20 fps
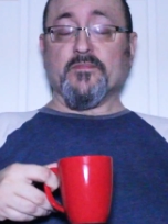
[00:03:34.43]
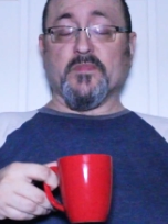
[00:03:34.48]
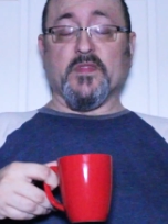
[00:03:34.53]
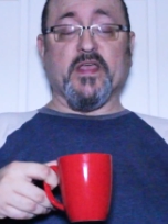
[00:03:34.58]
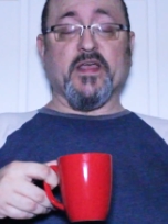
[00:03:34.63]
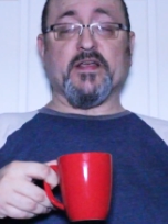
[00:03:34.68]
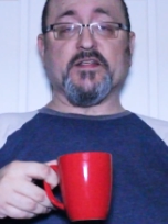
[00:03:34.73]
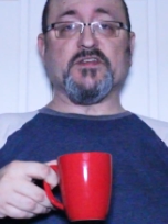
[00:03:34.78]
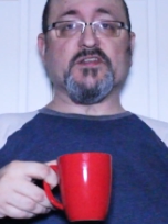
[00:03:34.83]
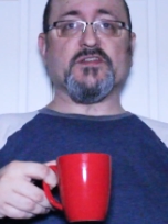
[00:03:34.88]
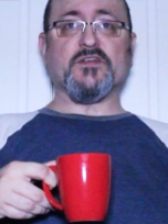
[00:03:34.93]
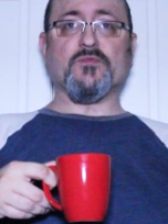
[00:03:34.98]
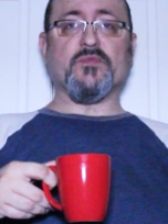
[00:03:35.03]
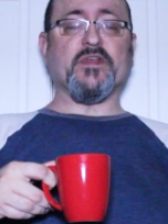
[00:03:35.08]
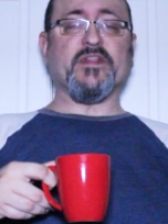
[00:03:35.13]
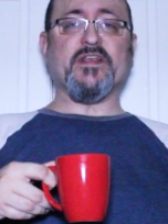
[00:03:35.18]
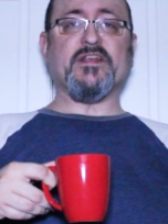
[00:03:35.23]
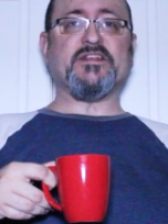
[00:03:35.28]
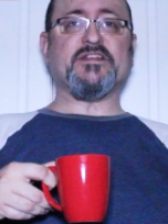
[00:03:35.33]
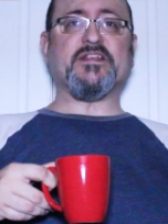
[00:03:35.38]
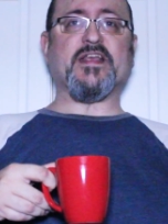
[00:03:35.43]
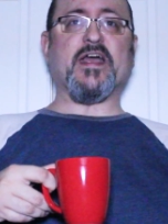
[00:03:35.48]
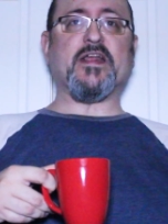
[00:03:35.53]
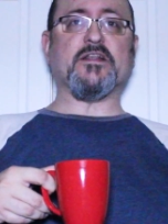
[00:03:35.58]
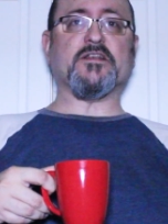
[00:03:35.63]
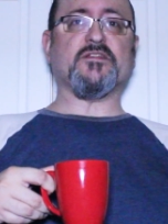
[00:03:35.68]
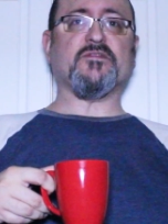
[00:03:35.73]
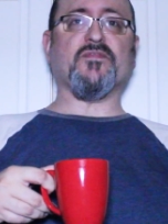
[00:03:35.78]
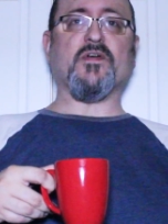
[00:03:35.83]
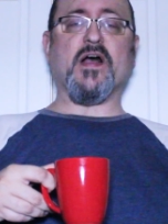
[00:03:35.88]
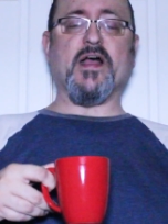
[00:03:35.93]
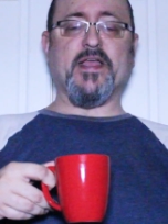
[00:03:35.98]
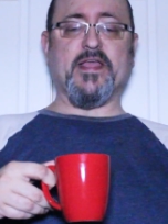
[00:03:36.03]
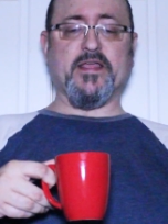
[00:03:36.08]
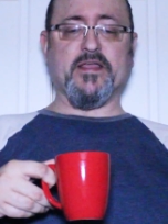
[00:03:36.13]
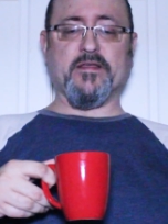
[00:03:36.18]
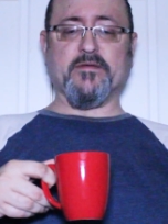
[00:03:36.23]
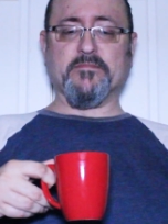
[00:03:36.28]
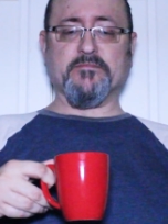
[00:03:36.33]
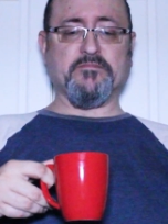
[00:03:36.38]
Yeah, just a really
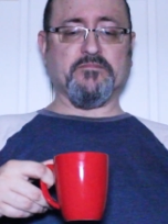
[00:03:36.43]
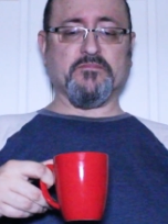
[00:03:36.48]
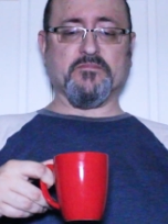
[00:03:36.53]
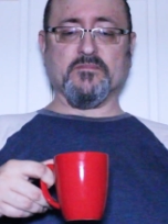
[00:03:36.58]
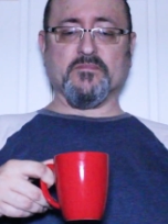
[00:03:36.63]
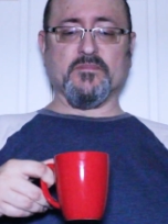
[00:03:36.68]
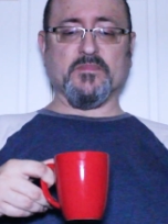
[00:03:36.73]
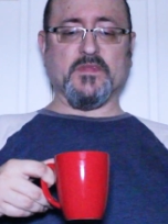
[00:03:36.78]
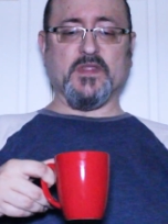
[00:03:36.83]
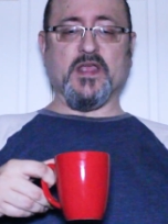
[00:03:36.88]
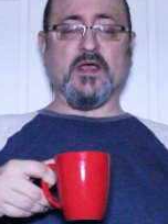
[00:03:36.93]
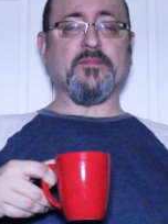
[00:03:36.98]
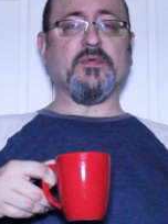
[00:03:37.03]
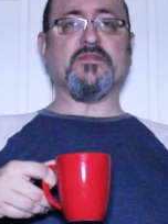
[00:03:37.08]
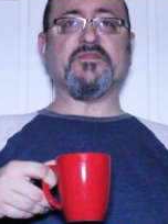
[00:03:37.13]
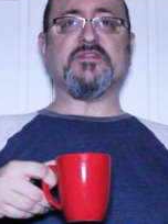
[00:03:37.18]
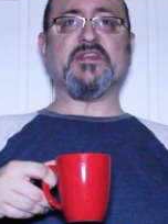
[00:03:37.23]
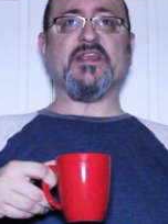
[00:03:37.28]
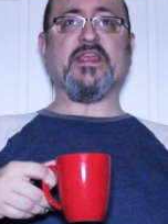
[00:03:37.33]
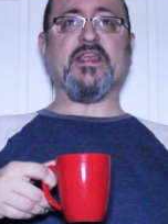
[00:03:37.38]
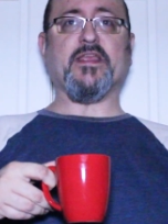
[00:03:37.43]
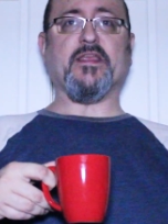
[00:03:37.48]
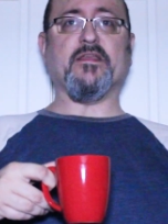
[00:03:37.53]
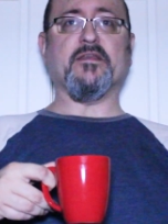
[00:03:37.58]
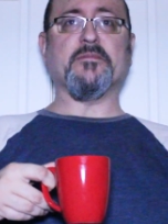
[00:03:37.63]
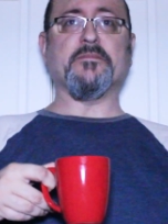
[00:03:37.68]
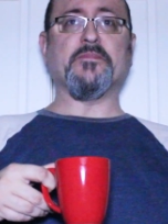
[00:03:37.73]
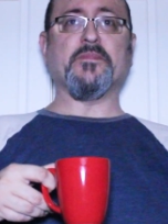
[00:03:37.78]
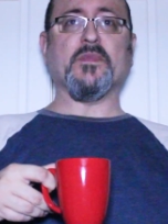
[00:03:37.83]
satisfying cup of tea.